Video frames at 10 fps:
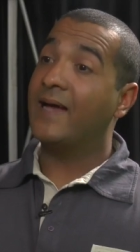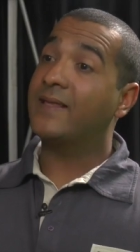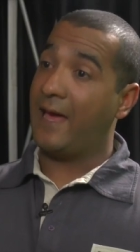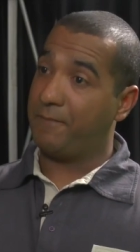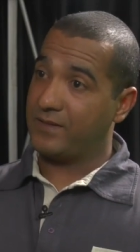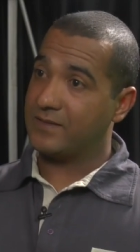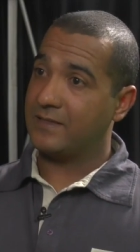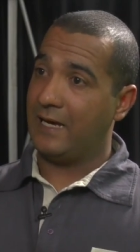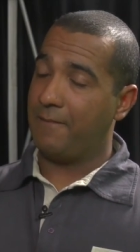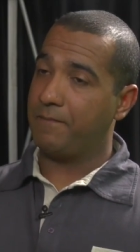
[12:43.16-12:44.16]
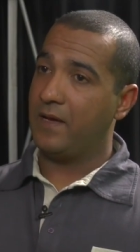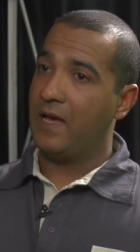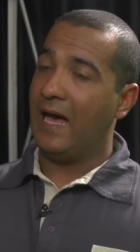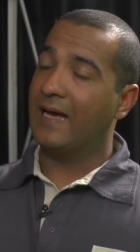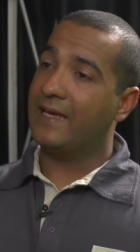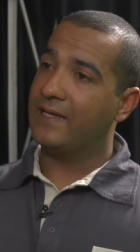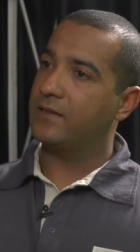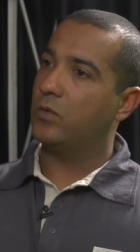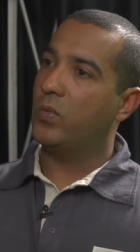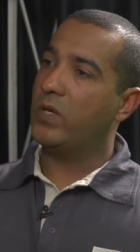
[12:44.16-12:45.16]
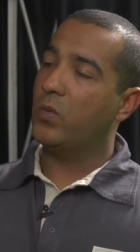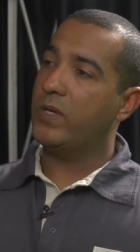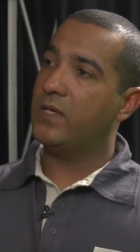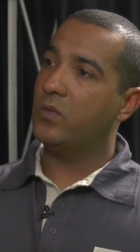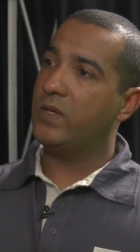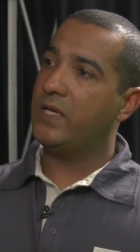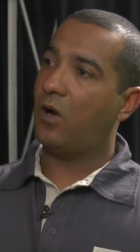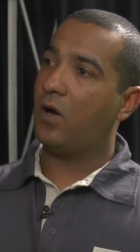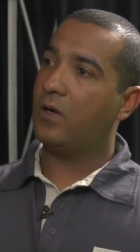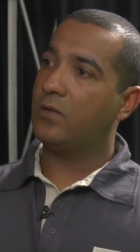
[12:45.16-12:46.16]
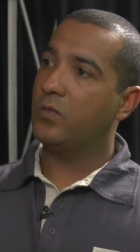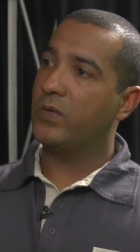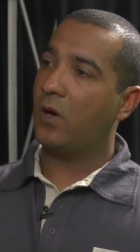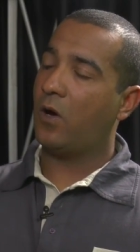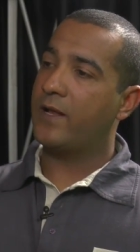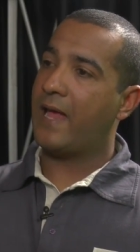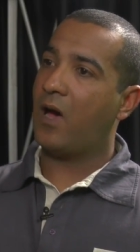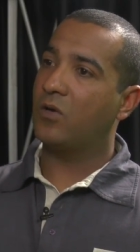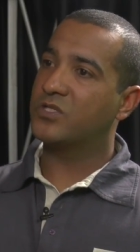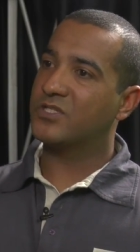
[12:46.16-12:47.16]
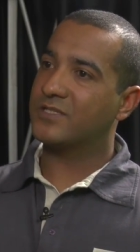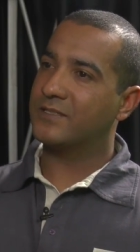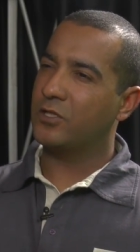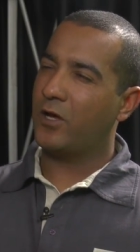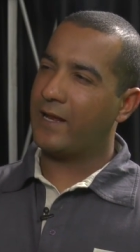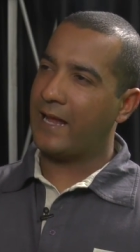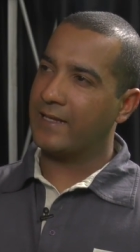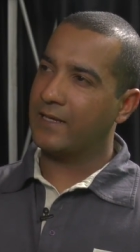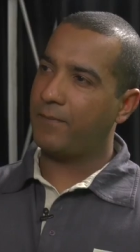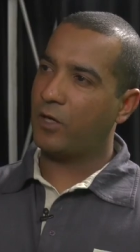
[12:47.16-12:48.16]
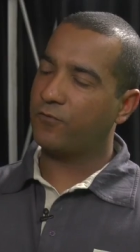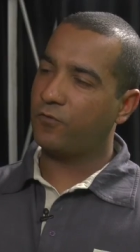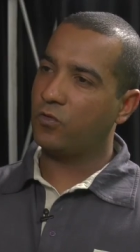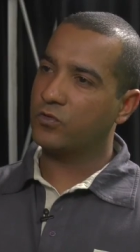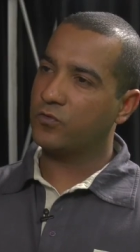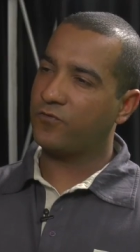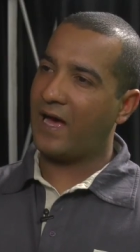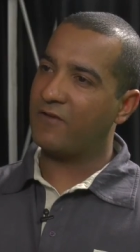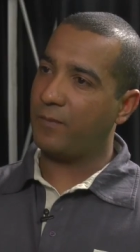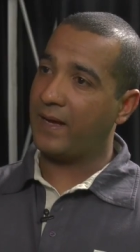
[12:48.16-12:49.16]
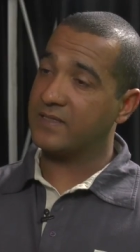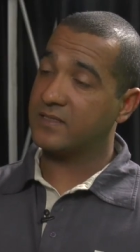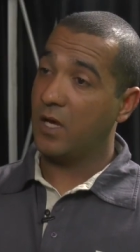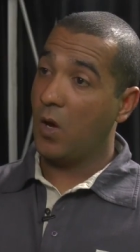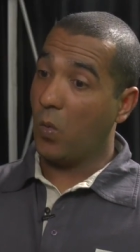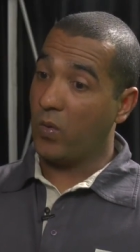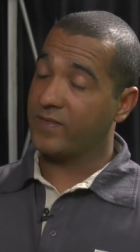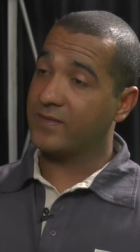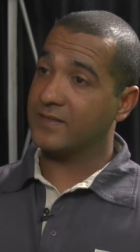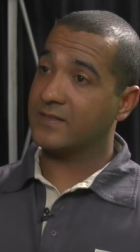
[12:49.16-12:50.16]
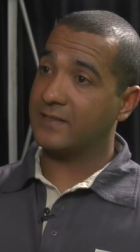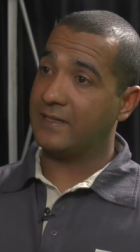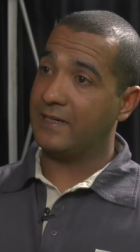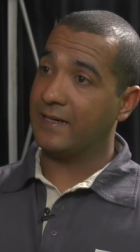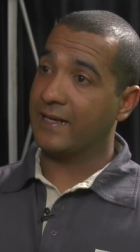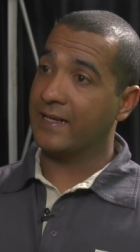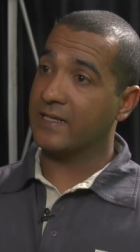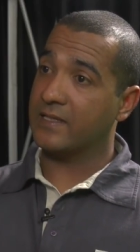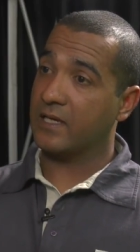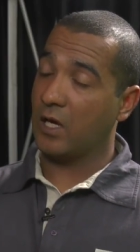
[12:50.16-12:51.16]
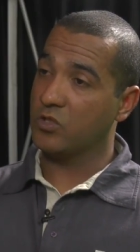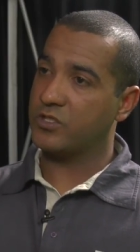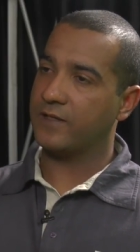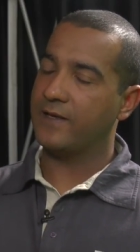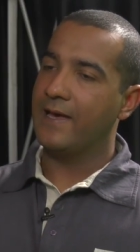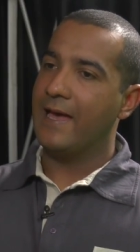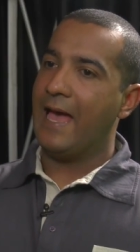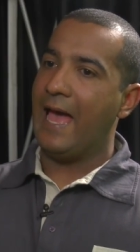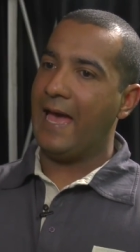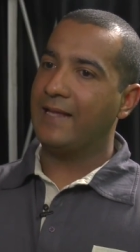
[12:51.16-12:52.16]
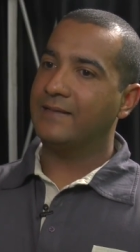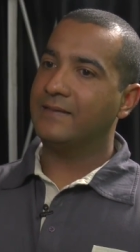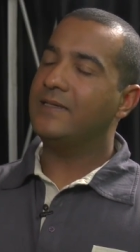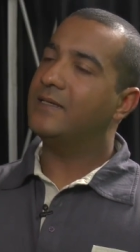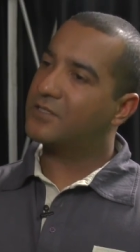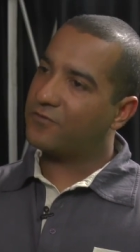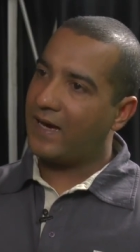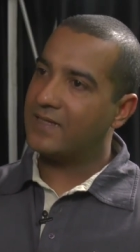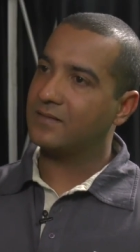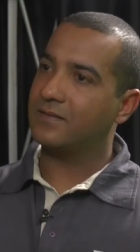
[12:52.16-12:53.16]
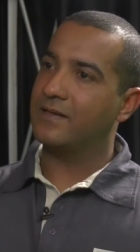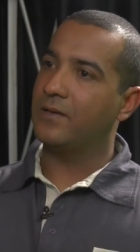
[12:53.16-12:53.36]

It happens. Again, we are now just, you know, running about 4 to 5 months with this cricket coaching, and yes, Faizal,